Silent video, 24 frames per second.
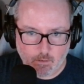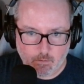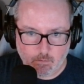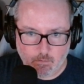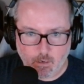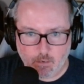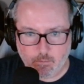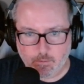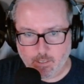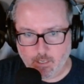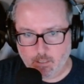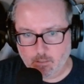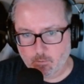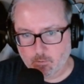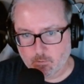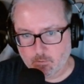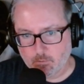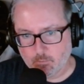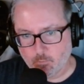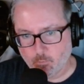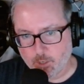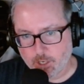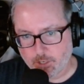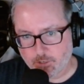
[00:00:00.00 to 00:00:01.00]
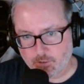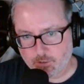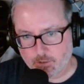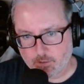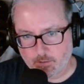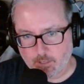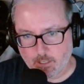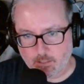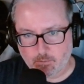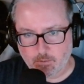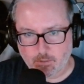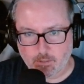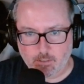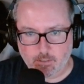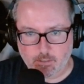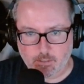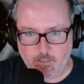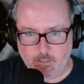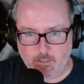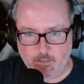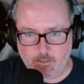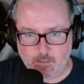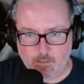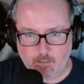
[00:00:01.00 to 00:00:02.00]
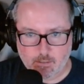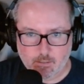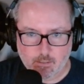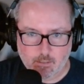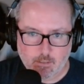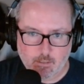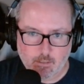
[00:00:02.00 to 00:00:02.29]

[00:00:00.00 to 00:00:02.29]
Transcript: Oh, we got a witch. That's what this is.